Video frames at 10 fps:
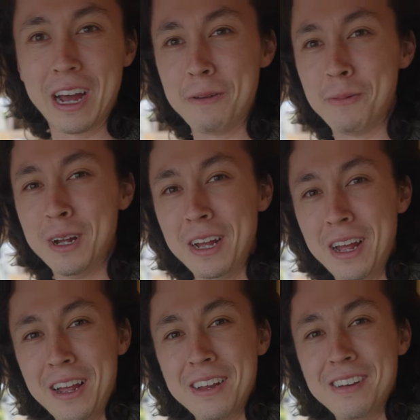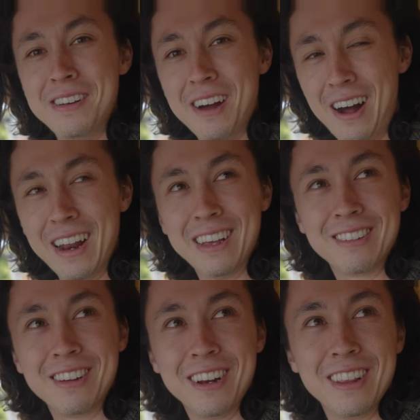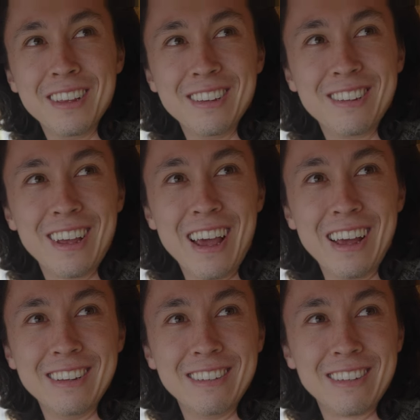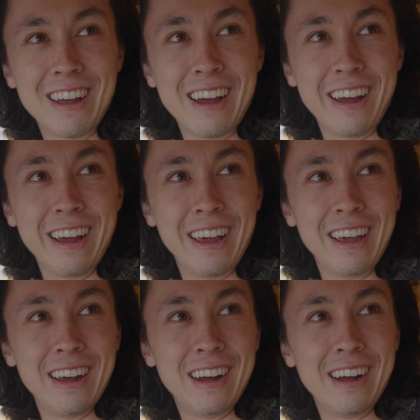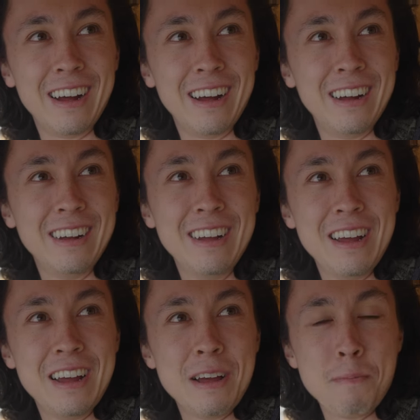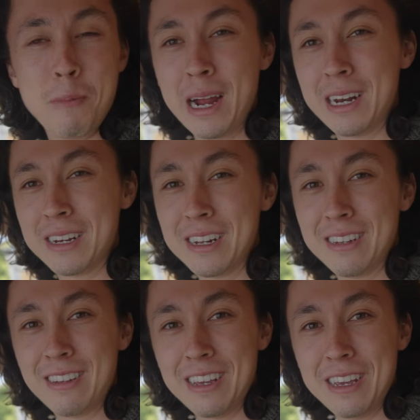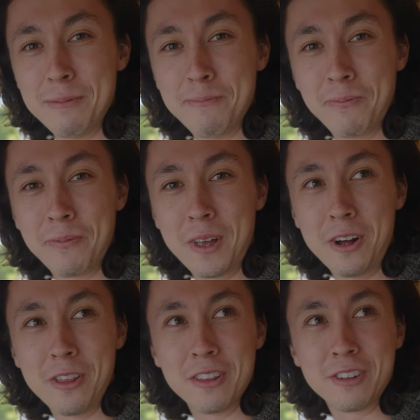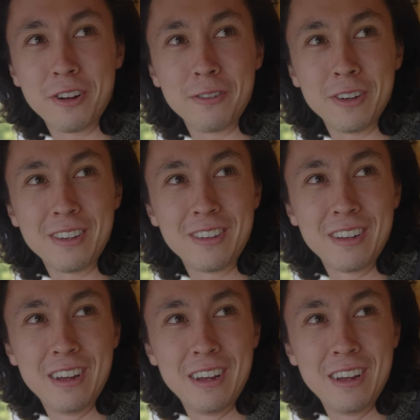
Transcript: I'm not as good at this as I uh, might seem on the surface.